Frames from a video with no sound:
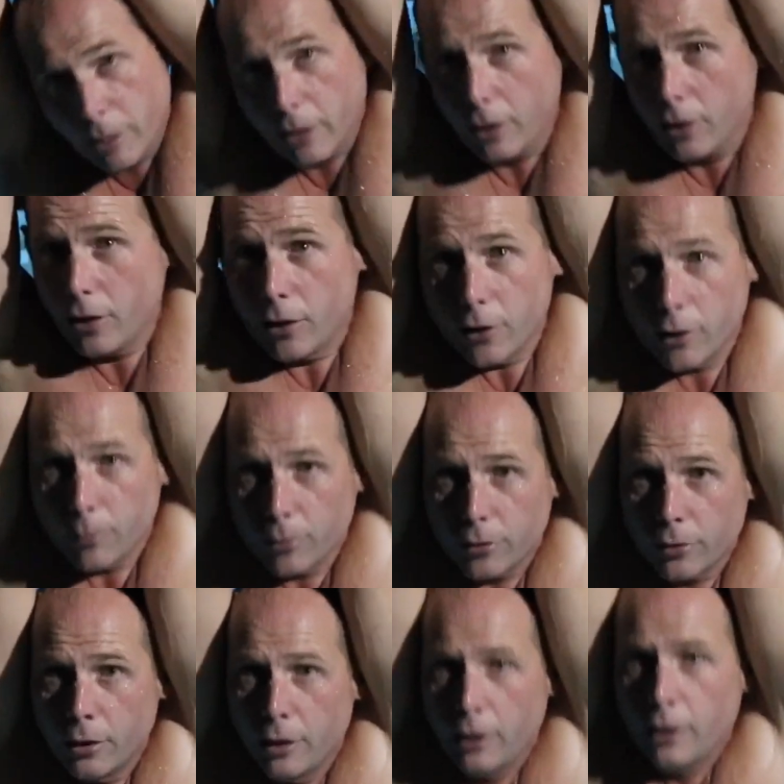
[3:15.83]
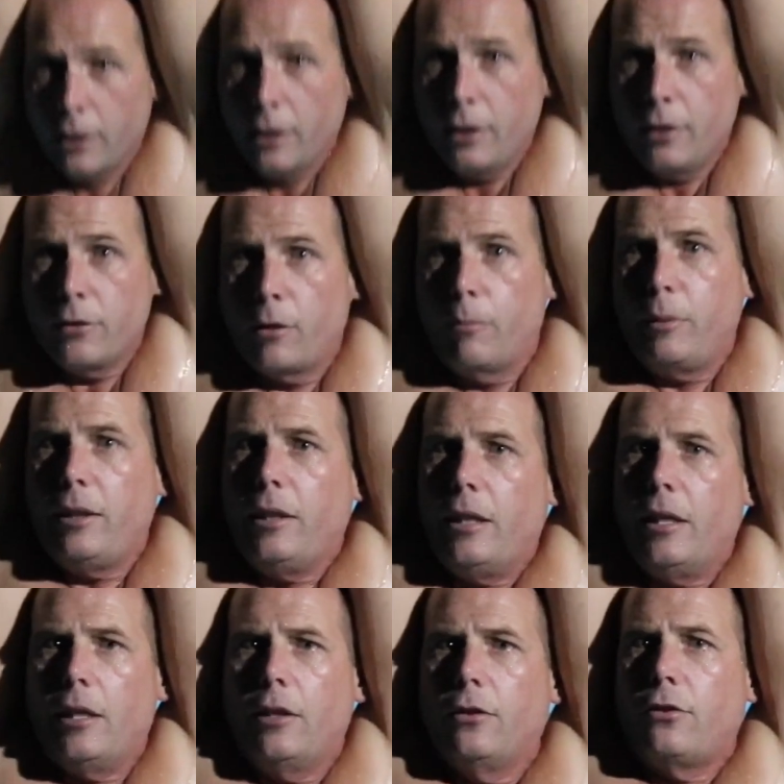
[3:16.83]
my arms to
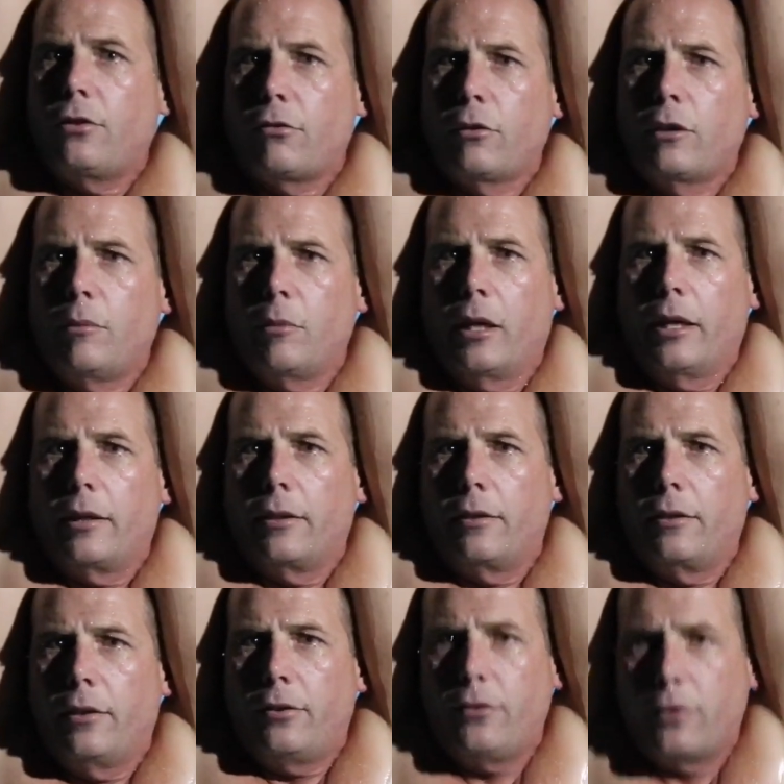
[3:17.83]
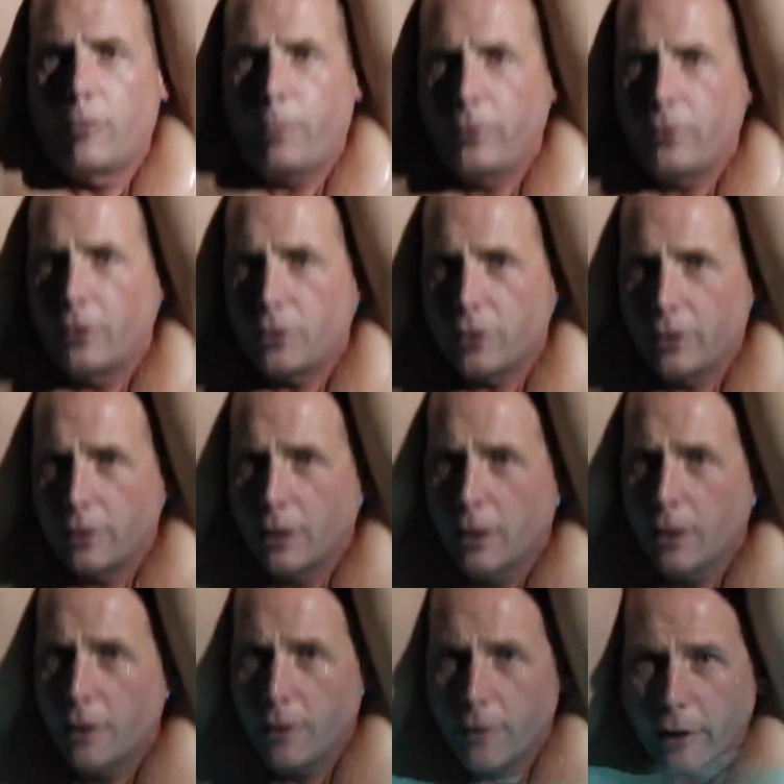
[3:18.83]
be streamlined. This is a position
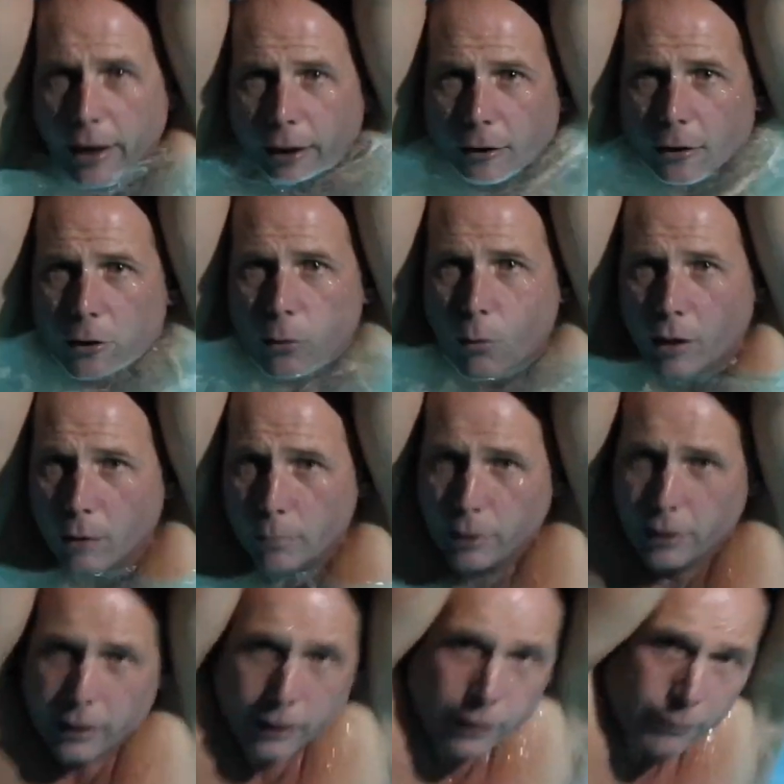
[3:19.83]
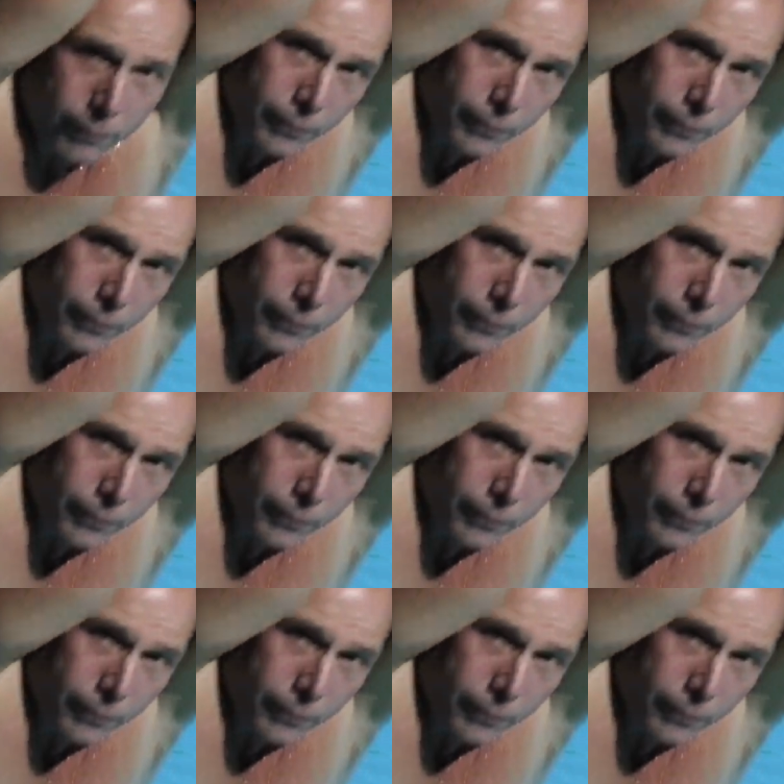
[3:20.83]
that you want to be in.